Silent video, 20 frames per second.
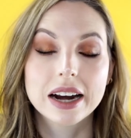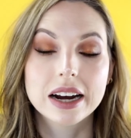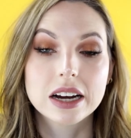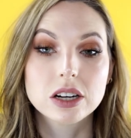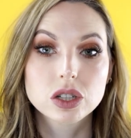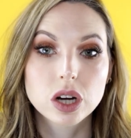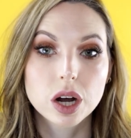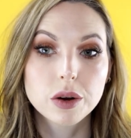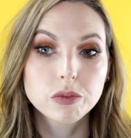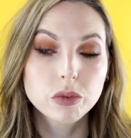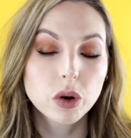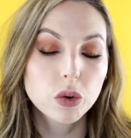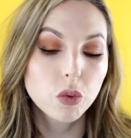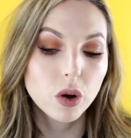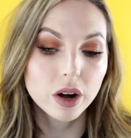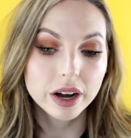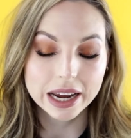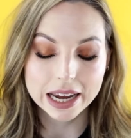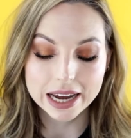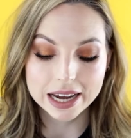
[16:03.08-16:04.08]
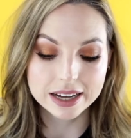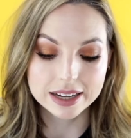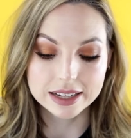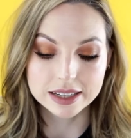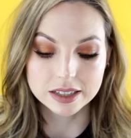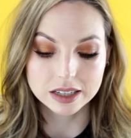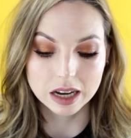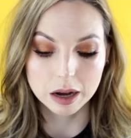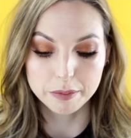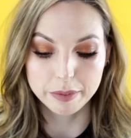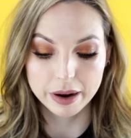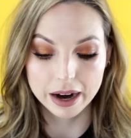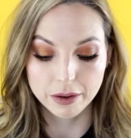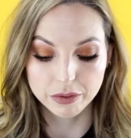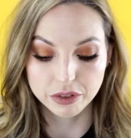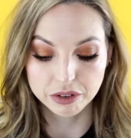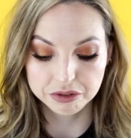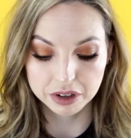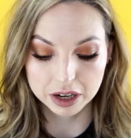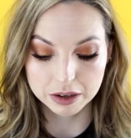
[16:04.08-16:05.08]
and I don't know what it is
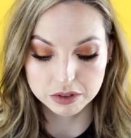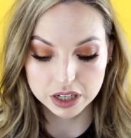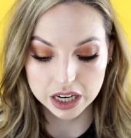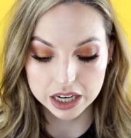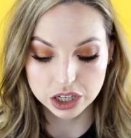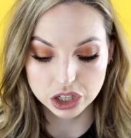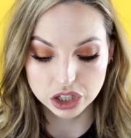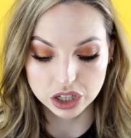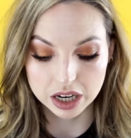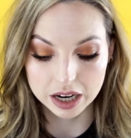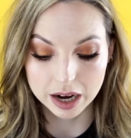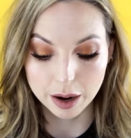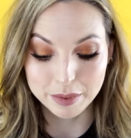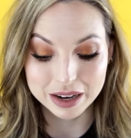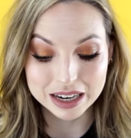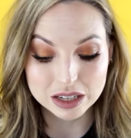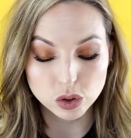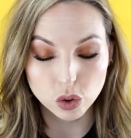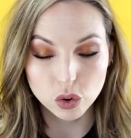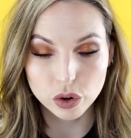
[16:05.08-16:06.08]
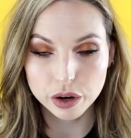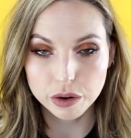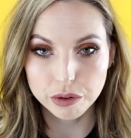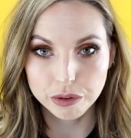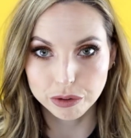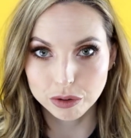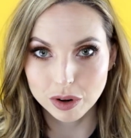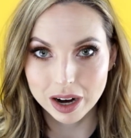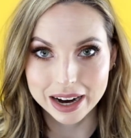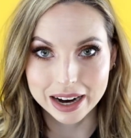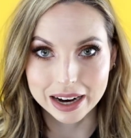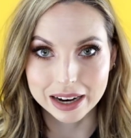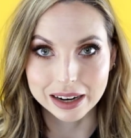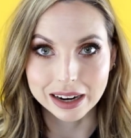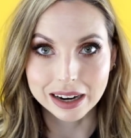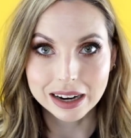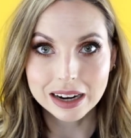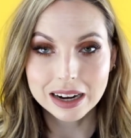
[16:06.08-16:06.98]
about the foundation. I mean, it's oil free,